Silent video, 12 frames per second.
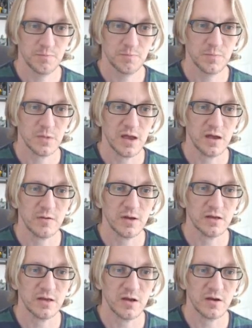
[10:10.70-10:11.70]

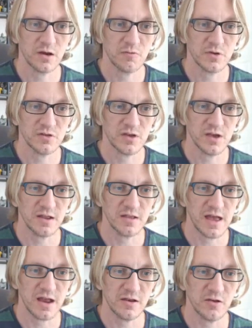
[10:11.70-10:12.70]
How do I reset it?
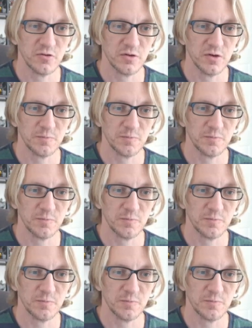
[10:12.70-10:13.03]
That I don't know.